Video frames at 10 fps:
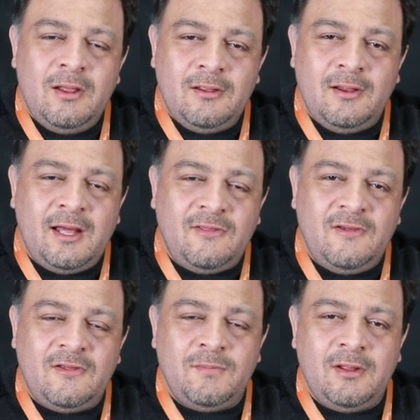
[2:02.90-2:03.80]
the last
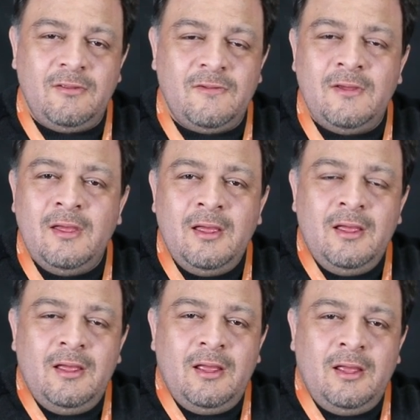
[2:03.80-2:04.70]
six months.
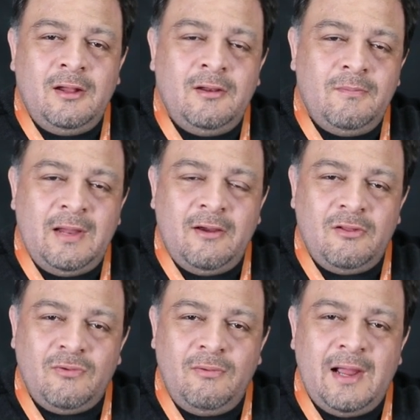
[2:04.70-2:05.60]
And now
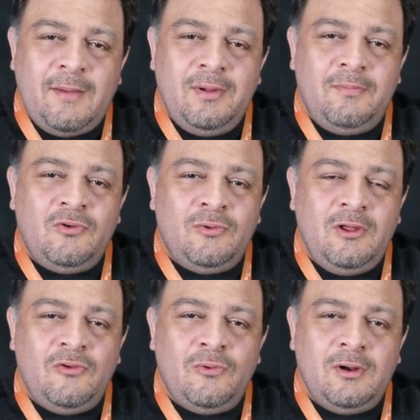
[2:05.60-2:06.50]
as we wrap up
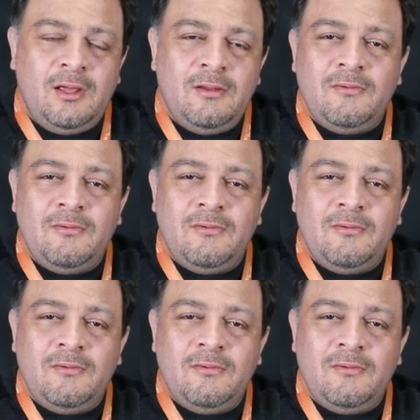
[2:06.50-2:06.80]
2020,